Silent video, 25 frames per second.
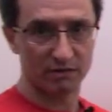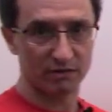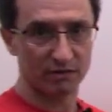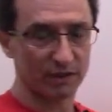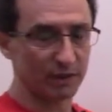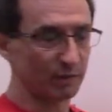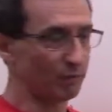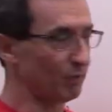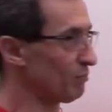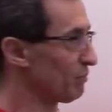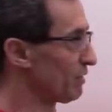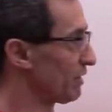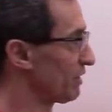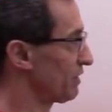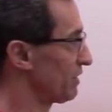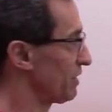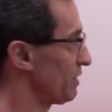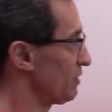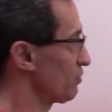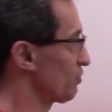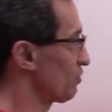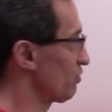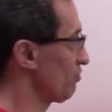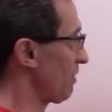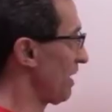remember
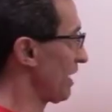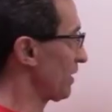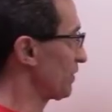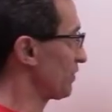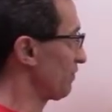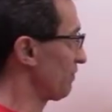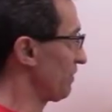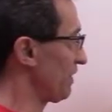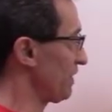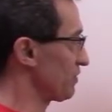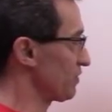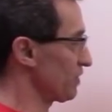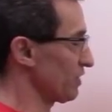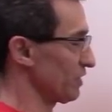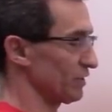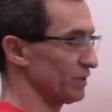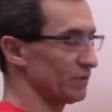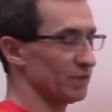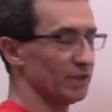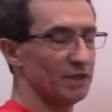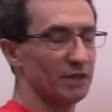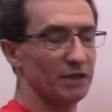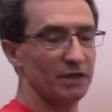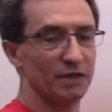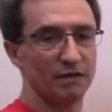tissue
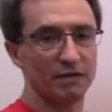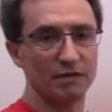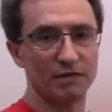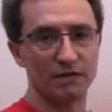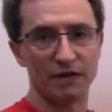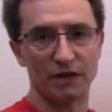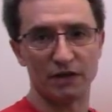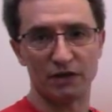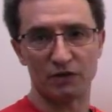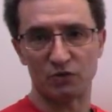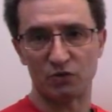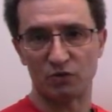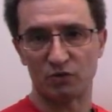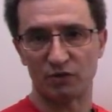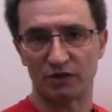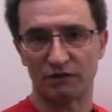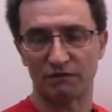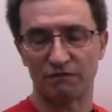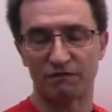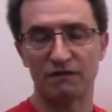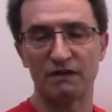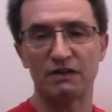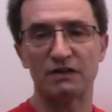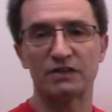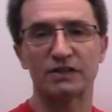macrophages, they do the
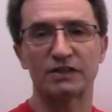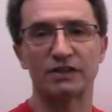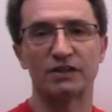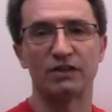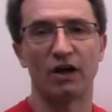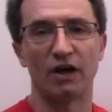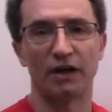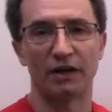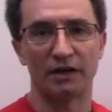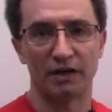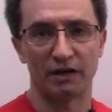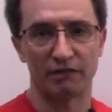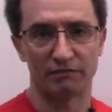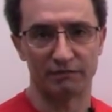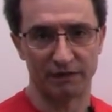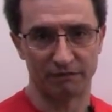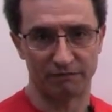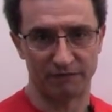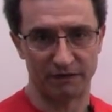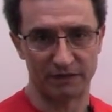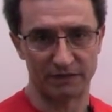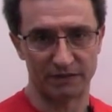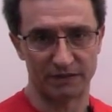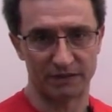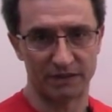first line of
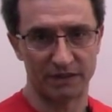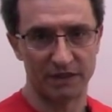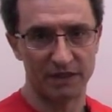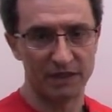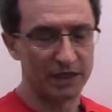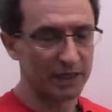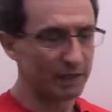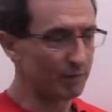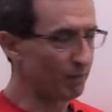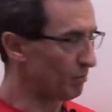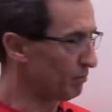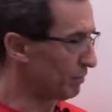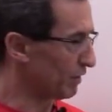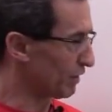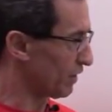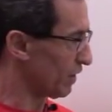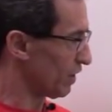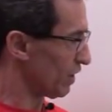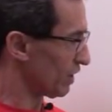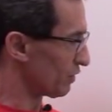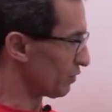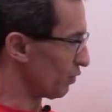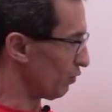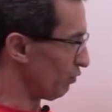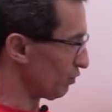defense. Remember,
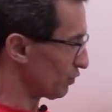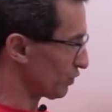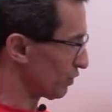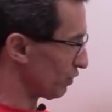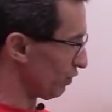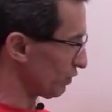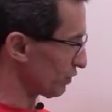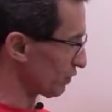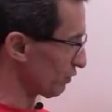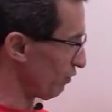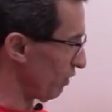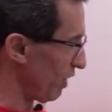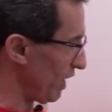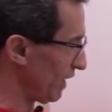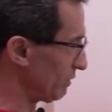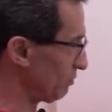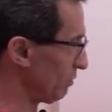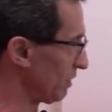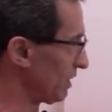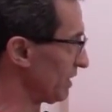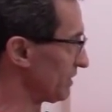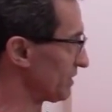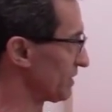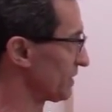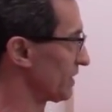those white
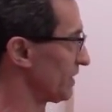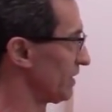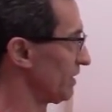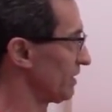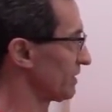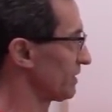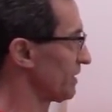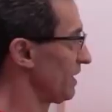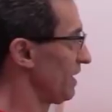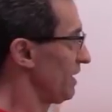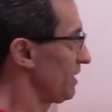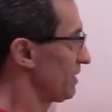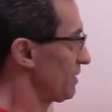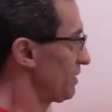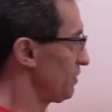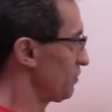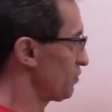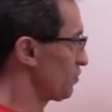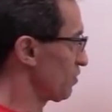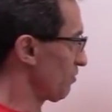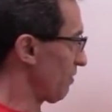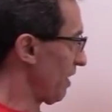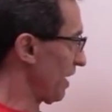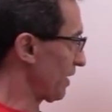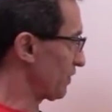blood cells,
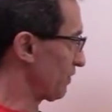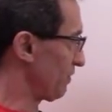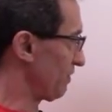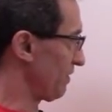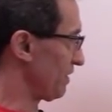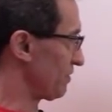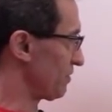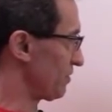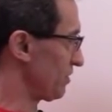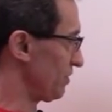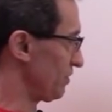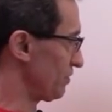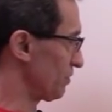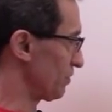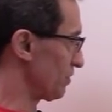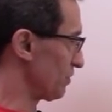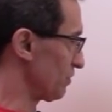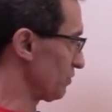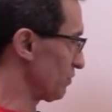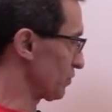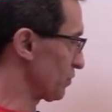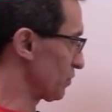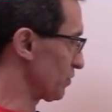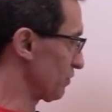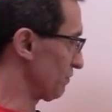tissue macrophages,
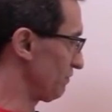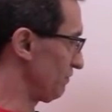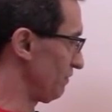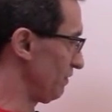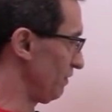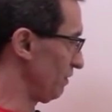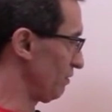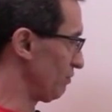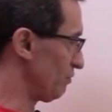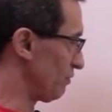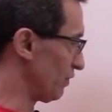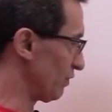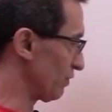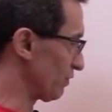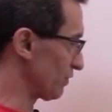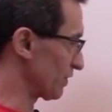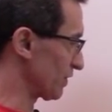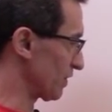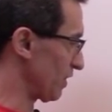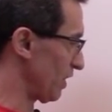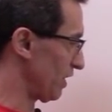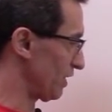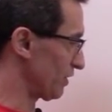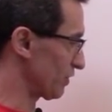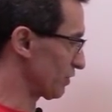neutrophil,
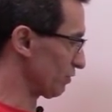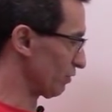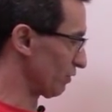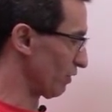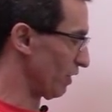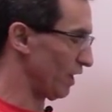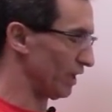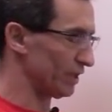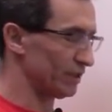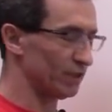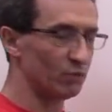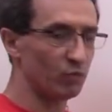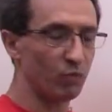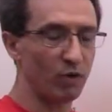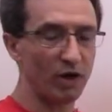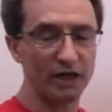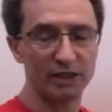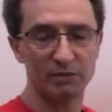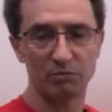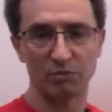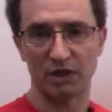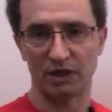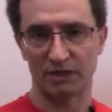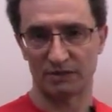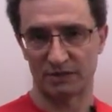monocytes, or other
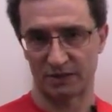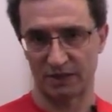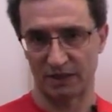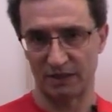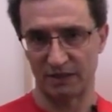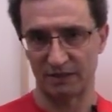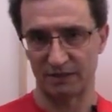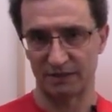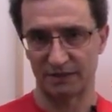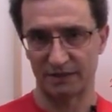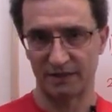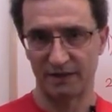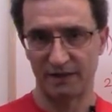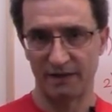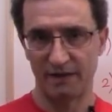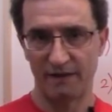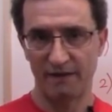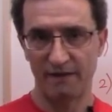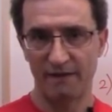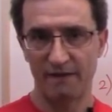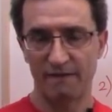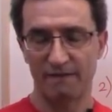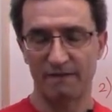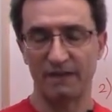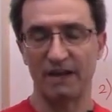white blood cells,
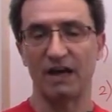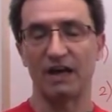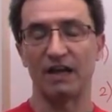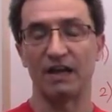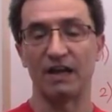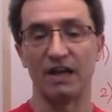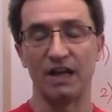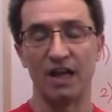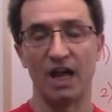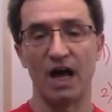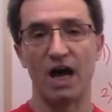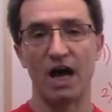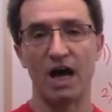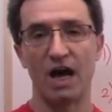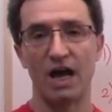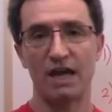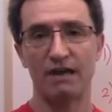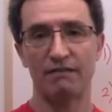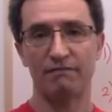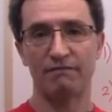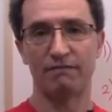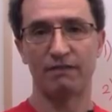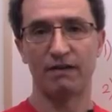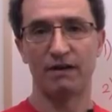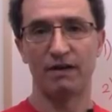they are
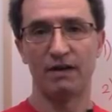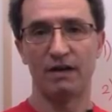live,